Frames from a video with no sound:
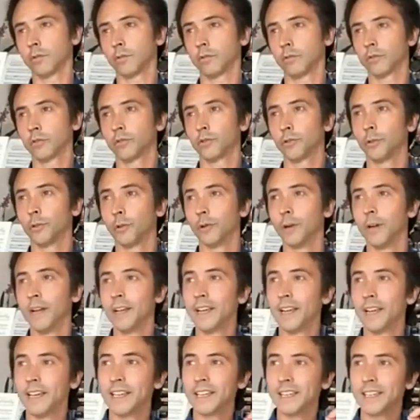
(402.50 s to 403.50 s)
So
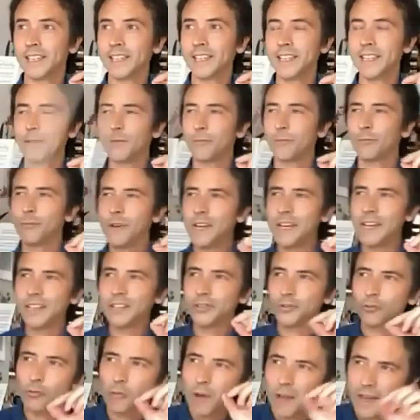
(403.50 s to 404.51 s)
he really
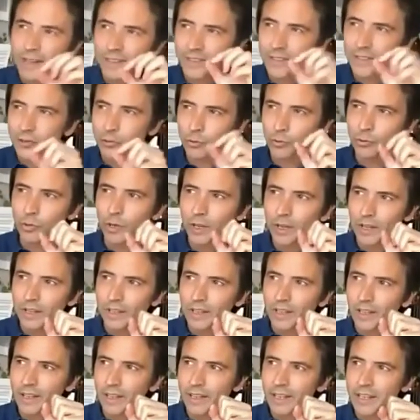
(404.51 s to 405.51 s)
tries to,
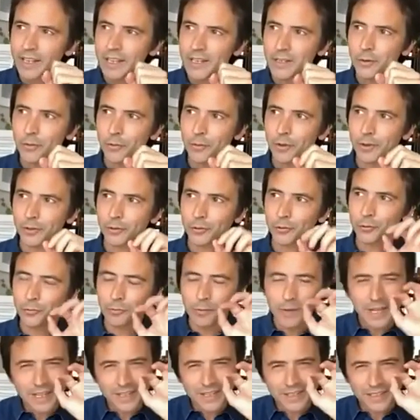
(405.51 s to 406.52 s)
to
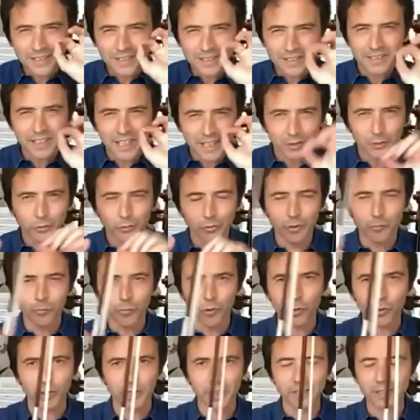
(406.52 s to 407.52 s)
really stick to the
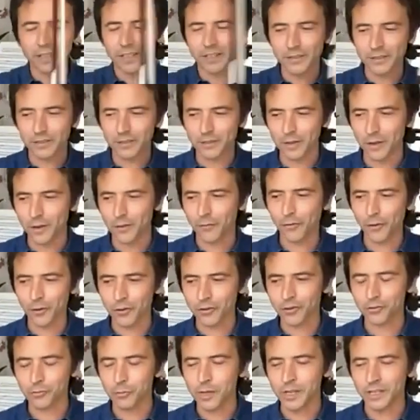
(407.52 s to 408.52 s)
book in this
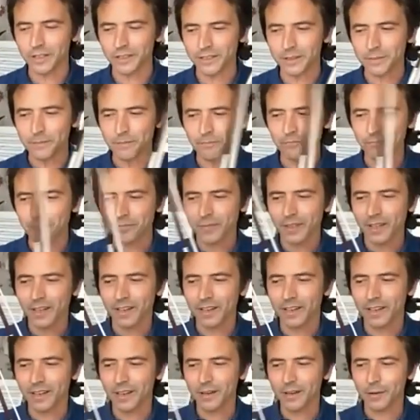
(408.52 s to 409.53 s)
first suite.
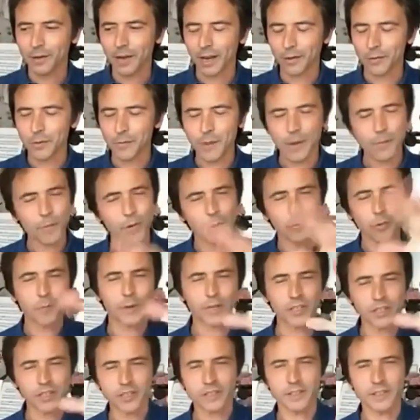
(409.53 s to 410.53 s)
I remember we
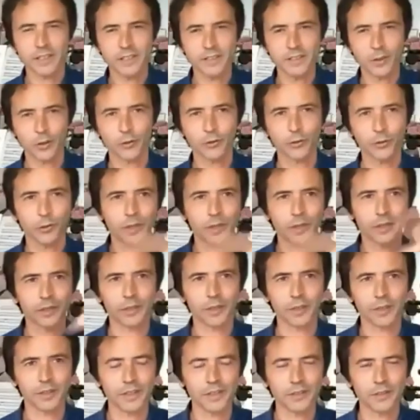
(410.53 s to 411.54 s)
mentioned this also in
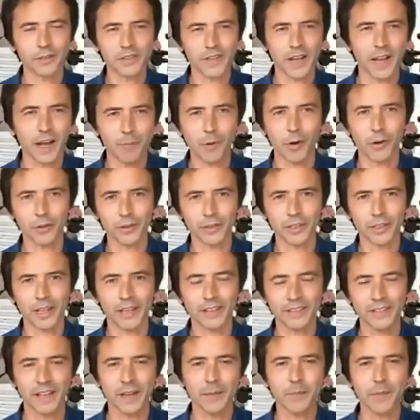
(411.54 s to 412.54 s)
the sarabande
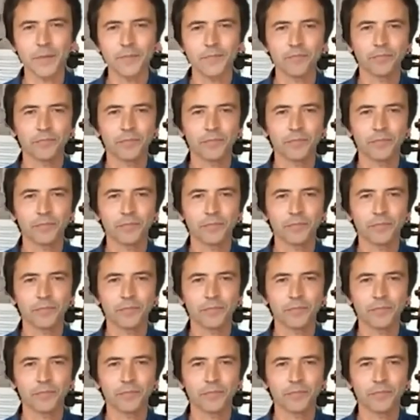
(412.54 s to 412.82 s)
last time,